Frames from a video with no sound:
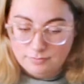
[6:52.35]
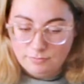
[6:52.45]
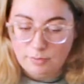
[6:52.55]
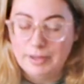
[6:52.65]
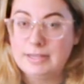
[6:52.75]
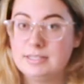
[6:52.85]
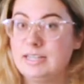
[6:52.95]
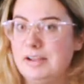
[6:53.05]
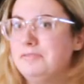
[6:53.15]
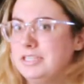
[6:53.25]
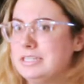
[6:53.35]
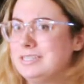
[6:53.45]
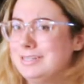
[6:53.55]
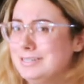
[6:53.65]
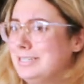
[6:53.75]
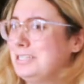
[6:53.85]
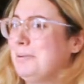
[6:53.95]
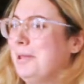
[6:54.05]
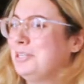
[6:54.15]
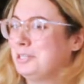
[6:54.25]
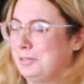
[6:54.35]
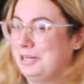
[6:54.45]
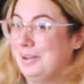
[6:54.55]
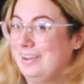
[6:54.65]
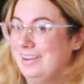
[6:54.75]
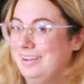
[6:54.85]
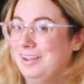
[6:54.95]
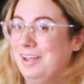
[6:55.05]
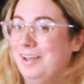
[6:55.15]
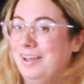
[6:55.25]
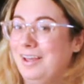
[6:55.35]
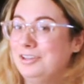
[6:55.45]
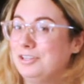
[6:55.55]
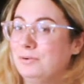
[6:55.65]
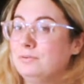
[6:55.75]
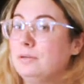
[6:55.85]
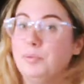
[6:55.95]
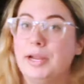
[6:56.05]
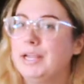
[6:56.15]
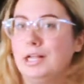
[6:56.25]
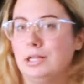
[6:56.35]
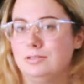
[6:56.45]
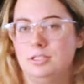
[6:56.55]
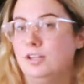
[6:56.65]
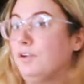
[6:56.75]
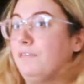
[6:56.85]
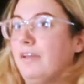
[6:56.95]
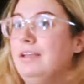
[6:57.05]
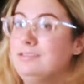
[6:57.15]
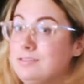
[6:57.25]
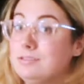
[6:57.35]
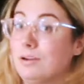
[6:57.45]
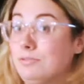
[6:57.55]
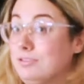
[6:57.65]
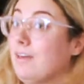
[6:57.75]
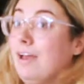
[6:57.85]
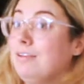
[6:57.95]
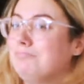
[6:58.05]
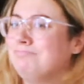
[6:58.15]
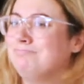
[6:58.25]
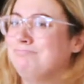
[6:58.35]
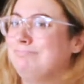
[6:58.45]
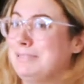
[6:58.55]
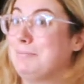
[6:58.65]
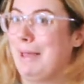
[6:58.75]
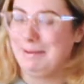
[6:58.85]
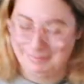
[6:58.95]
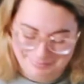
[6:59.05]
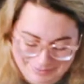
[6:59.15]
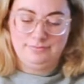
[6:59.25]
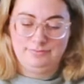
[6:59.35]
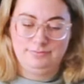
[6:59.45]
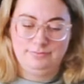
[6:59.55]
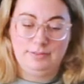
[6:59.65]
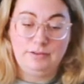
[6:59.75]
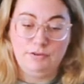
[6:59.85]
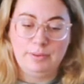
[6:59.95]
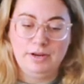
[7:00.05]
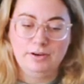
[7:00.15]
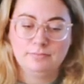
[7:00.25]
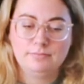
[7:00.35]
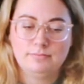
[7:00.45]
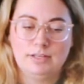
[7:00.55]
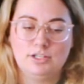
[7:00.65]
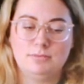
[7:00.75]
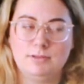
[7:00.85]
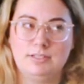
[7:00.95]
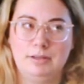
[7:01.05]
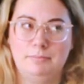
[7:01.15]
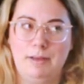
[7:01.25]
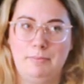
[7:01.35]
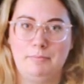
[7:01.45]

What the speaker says: From like a safe distance, it smells good. Don't bring it close to your face. Don't do that. It's bad. Like from here, it just smells like my